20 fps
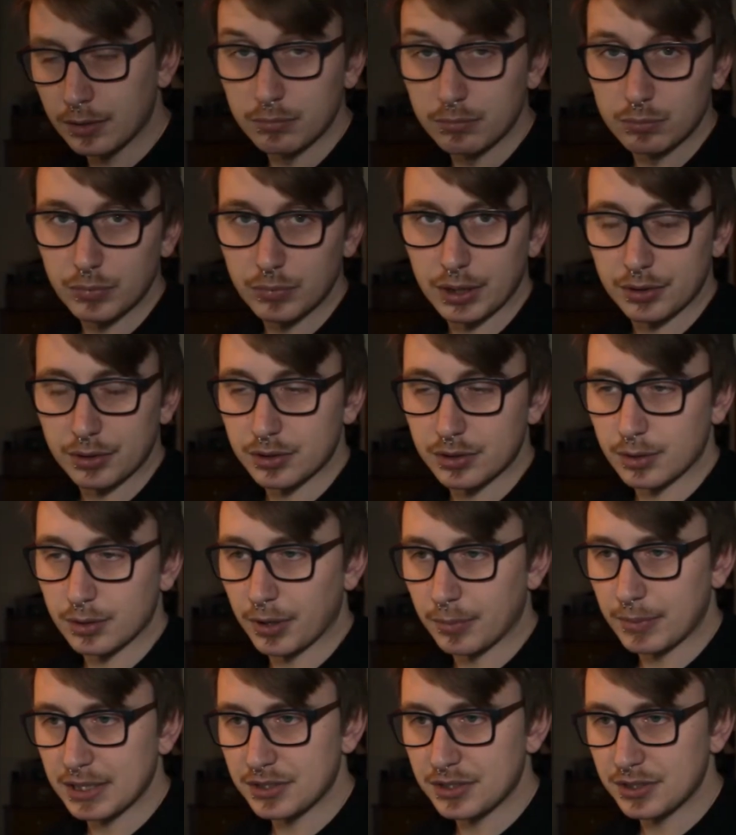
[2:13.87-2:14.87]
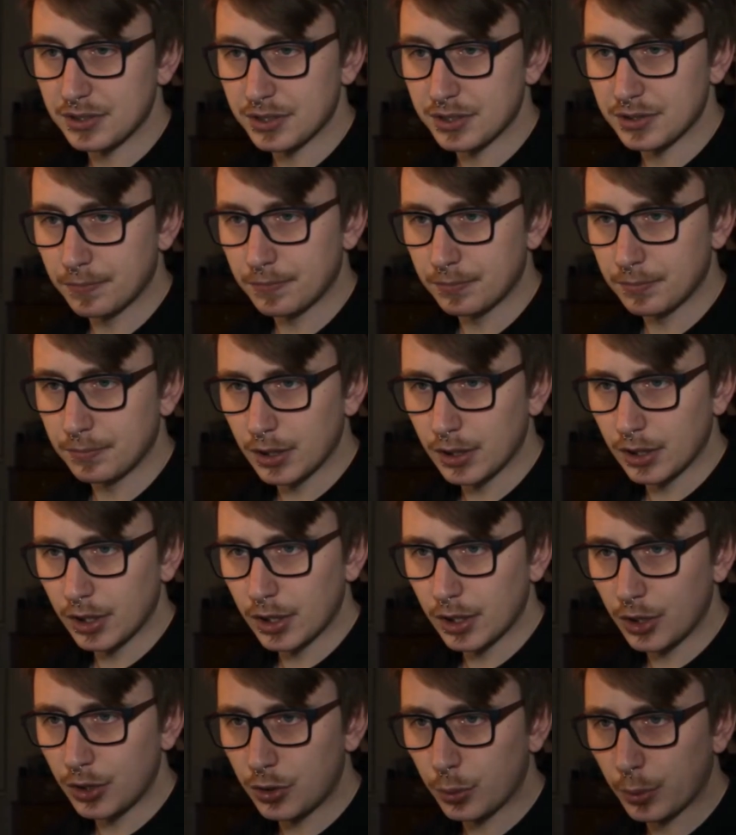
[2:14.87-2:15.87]
That's some of the messages.
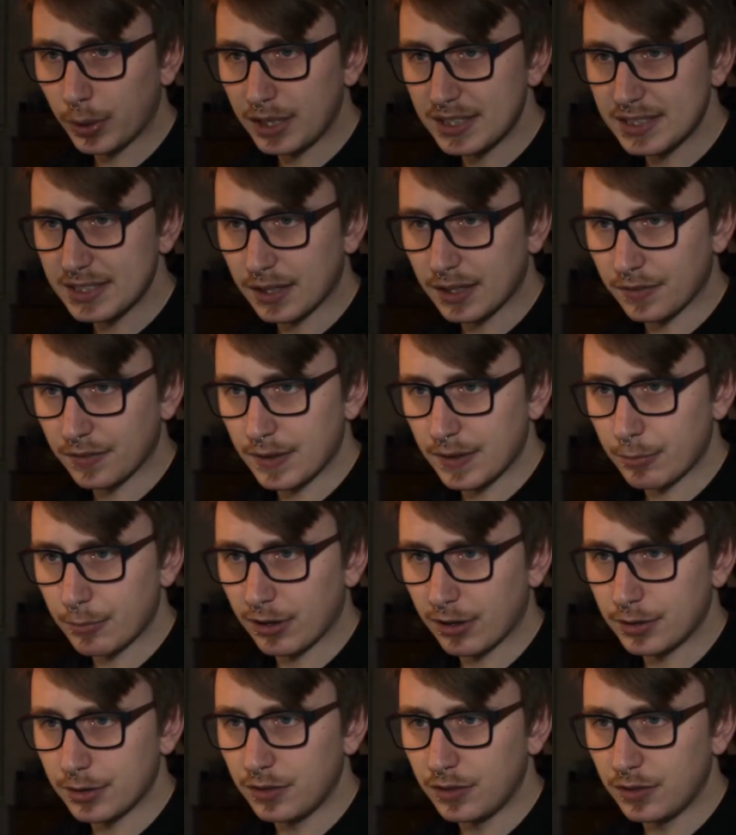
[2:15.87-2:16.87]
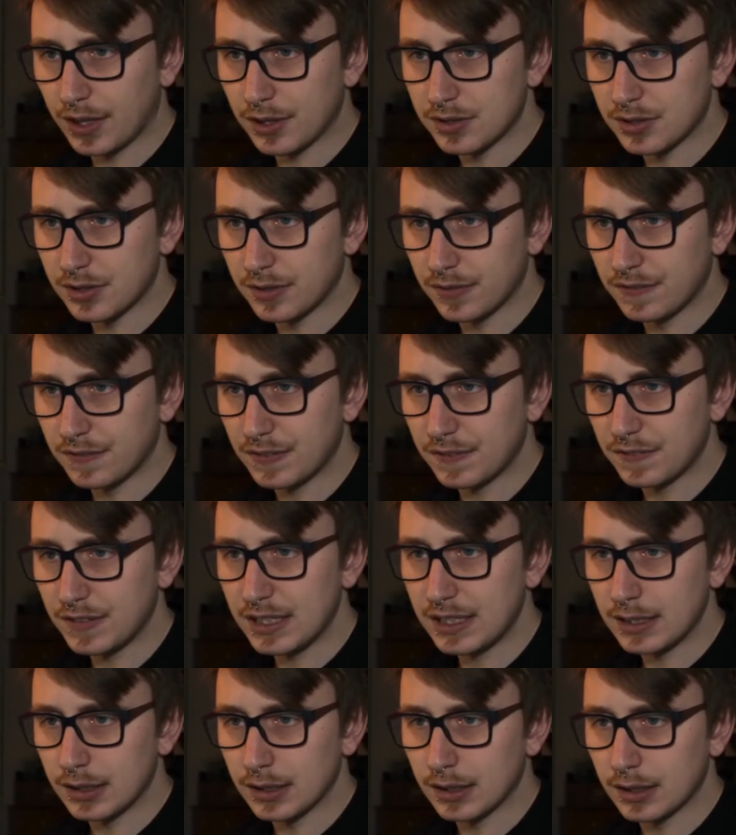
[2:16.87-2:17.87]
26th February
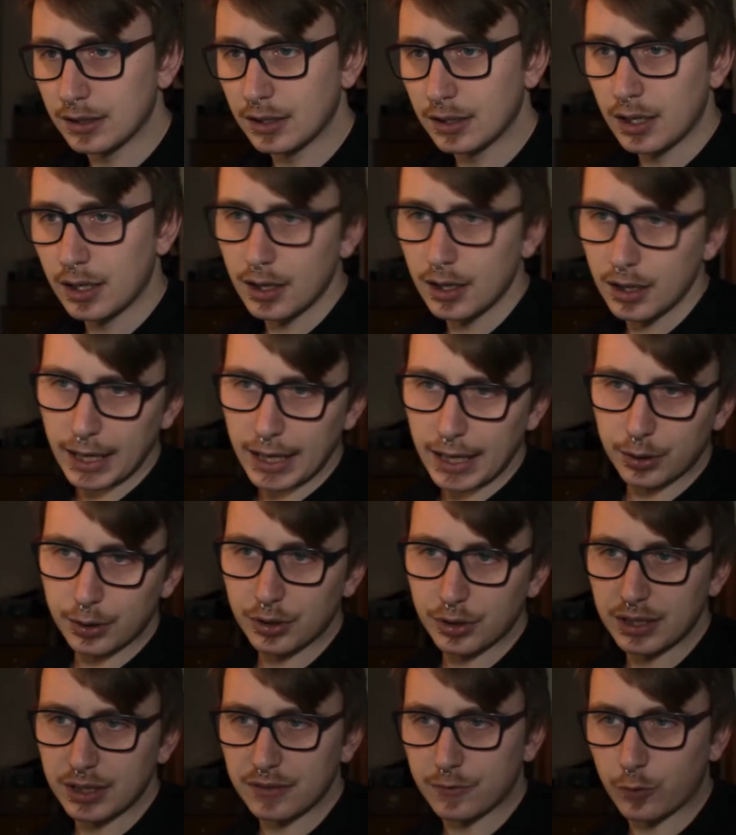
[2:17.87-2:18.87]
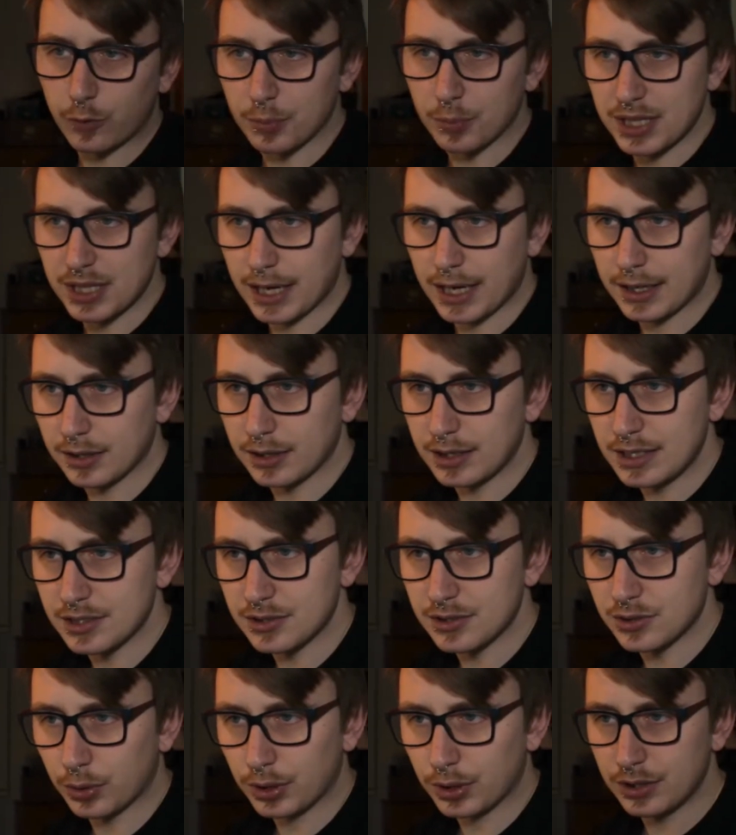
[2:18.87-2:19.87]
2015. Elgin informs Hannah he is
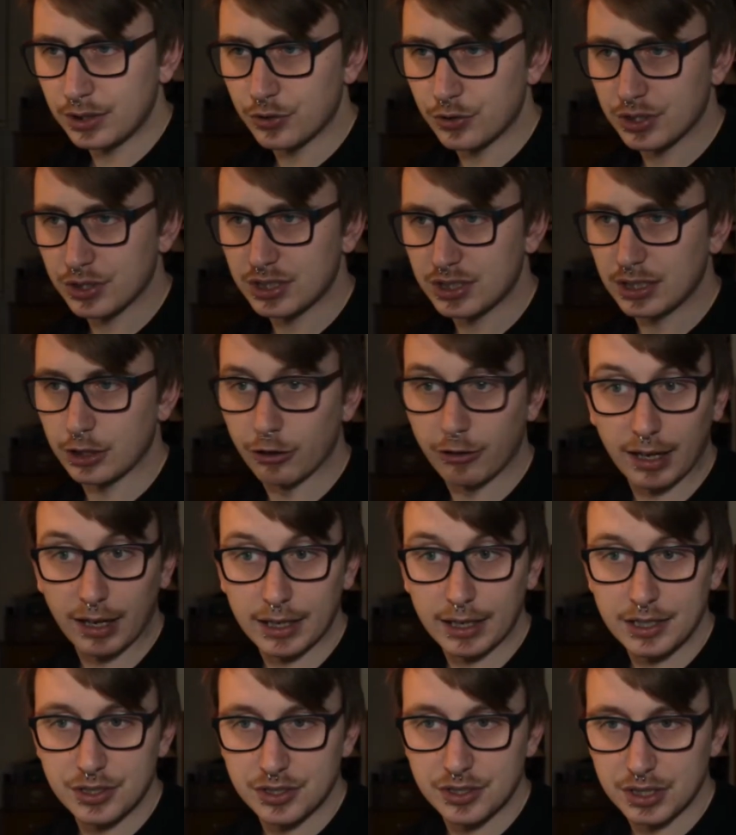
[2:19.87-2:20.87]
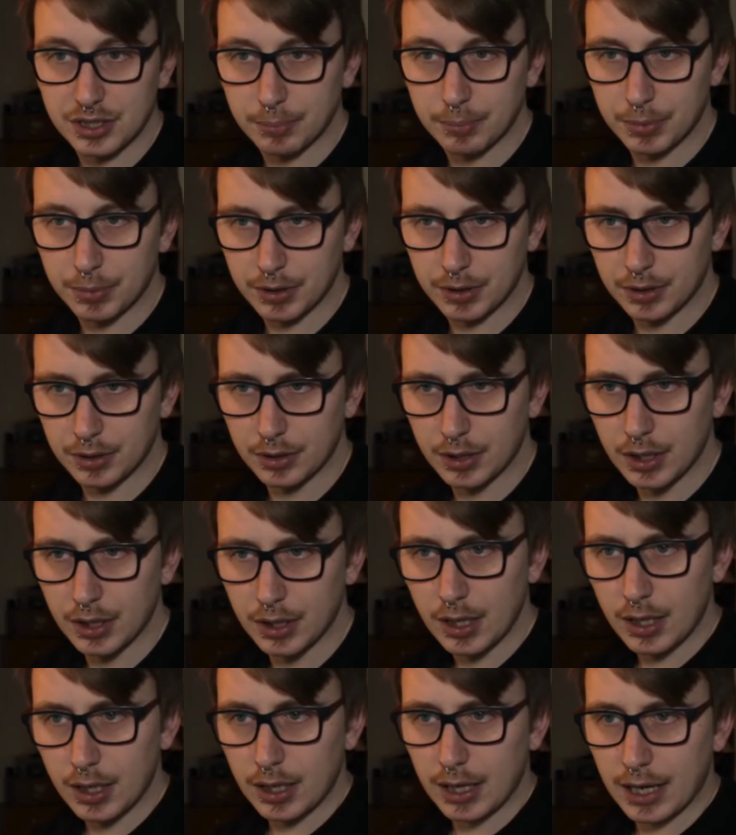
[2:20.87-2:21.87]
not interested in a relationship.
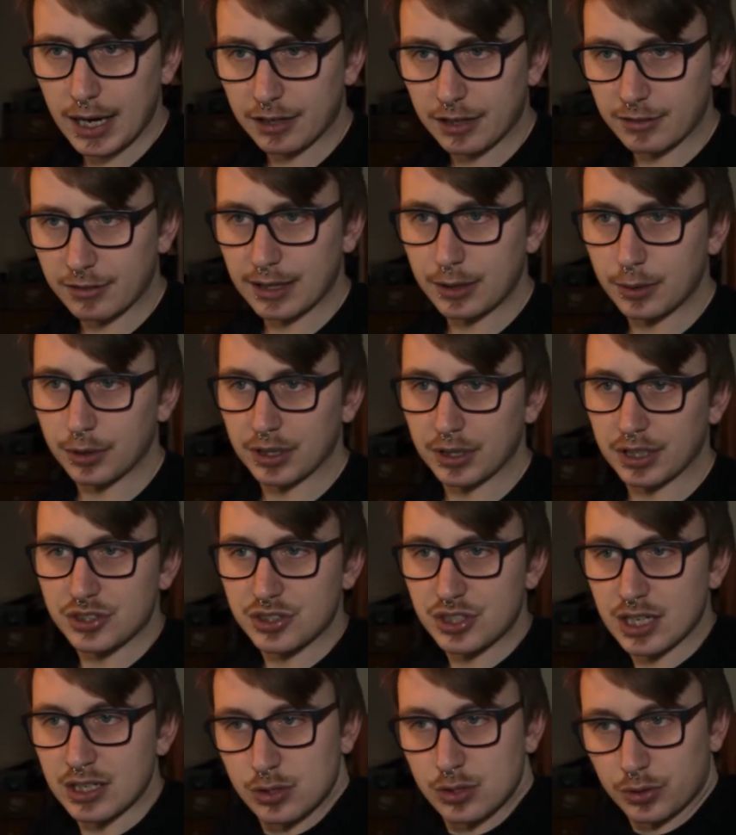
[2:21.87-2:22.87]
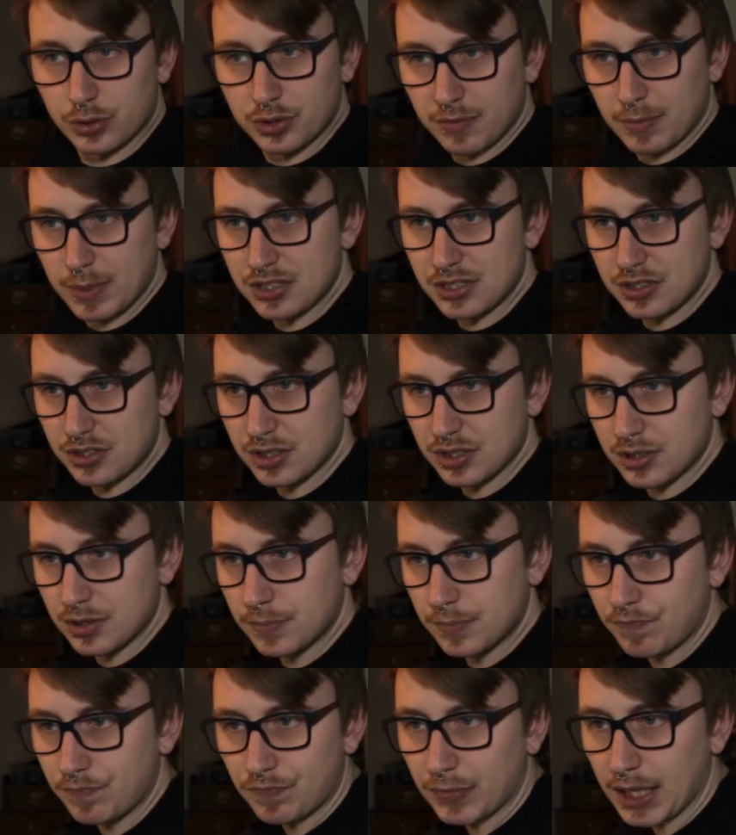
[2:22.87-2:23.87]
Hannah and Elgin exchange lots of messages.
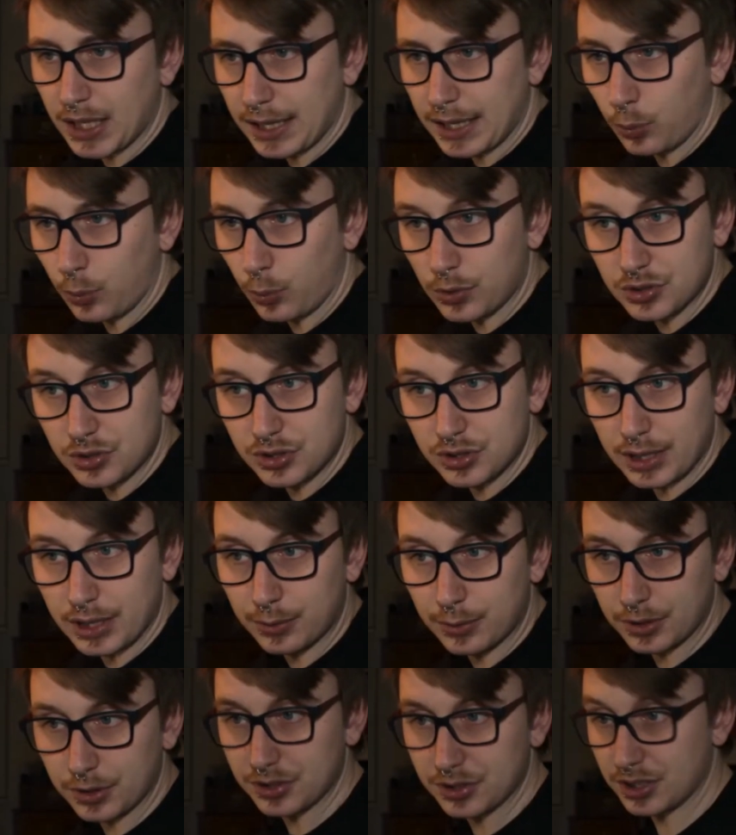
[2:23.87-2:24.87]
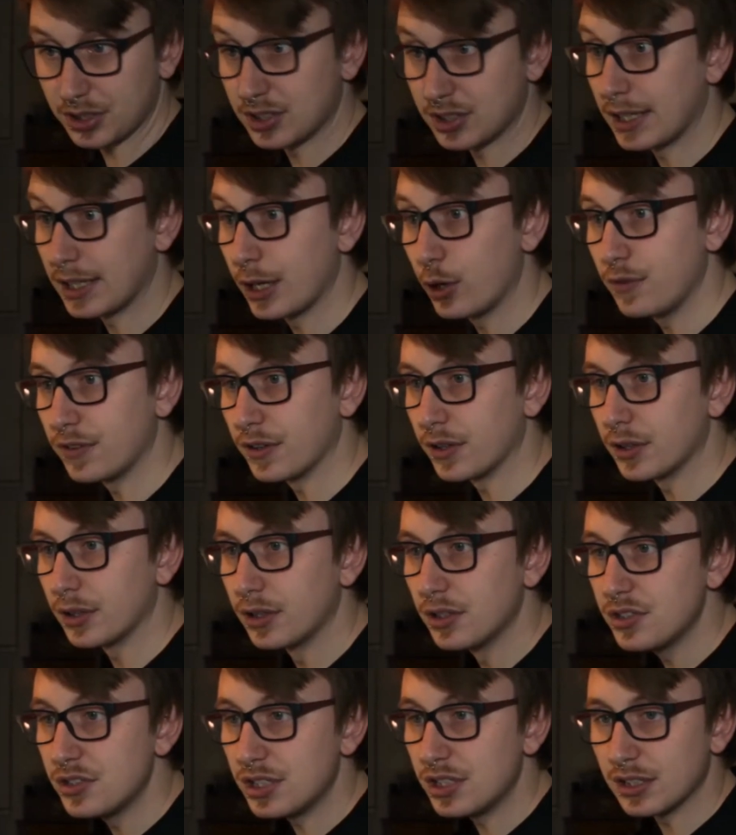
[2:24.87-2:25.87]
Hannah wants Elgin to stay over.
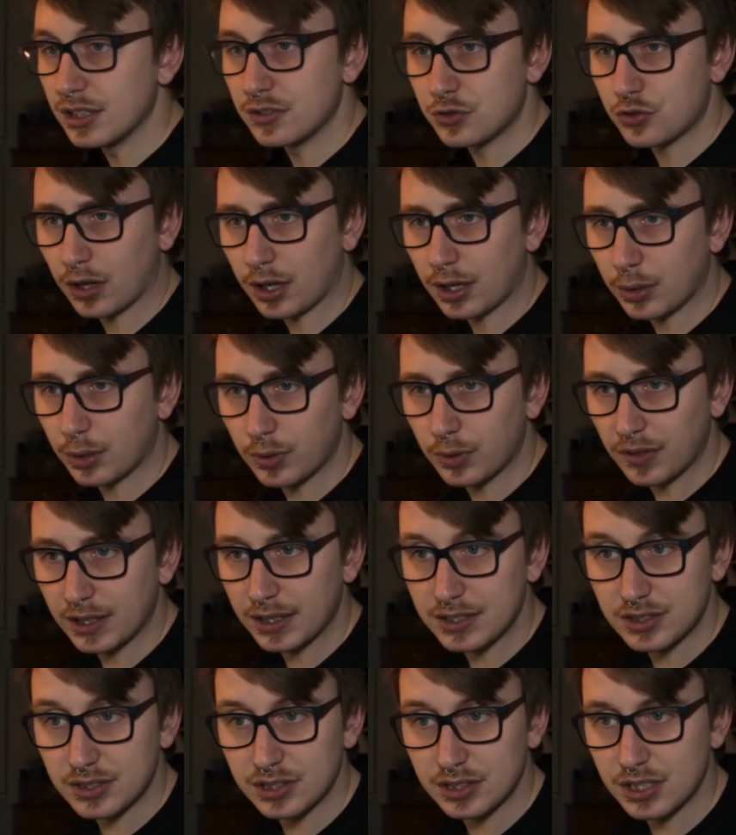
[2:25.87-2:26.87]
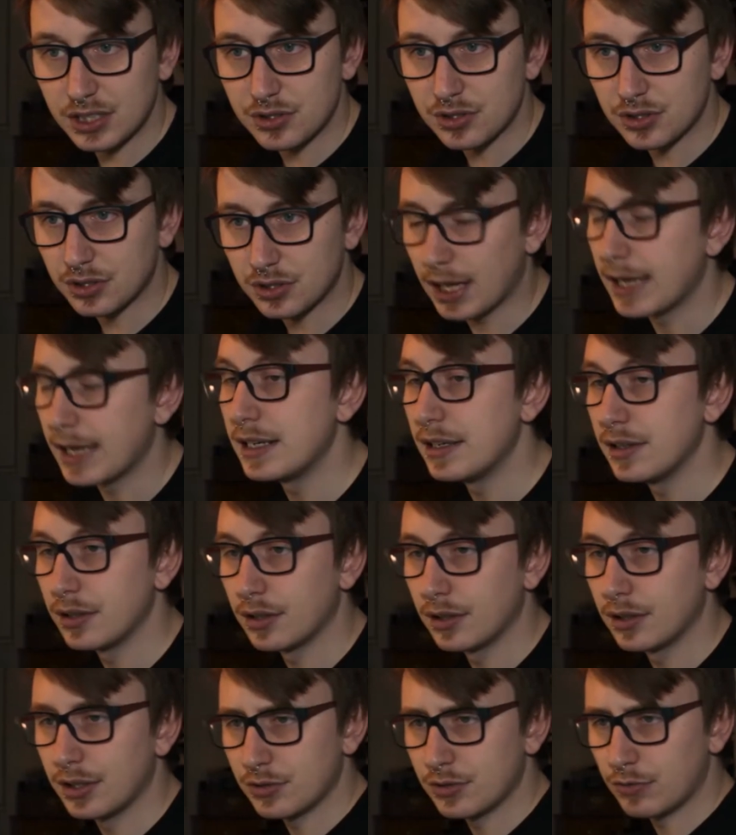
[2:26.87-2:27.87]
She is struggling with his decision to end
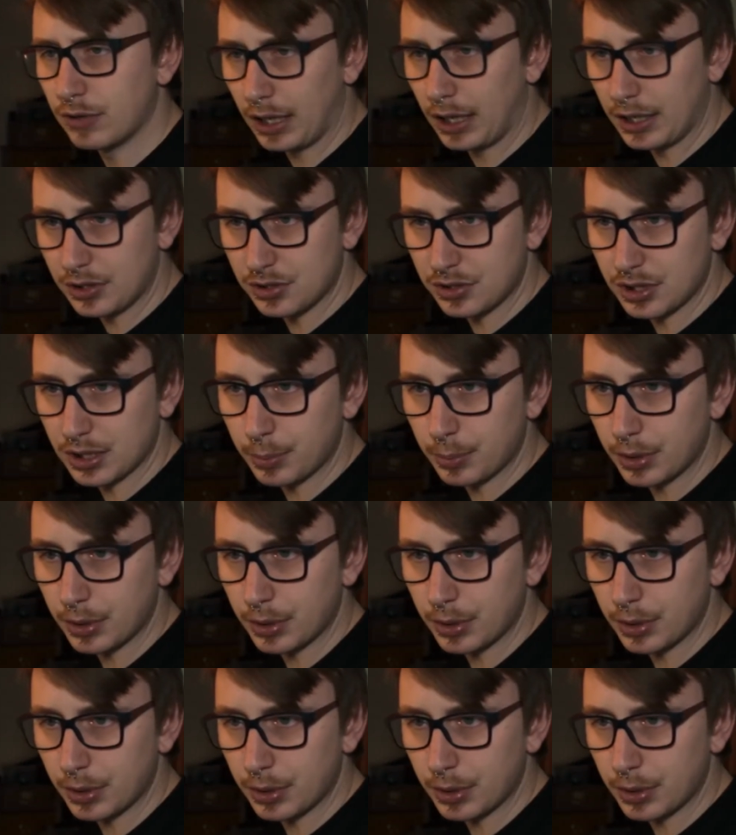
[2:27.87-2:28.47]
this relationship.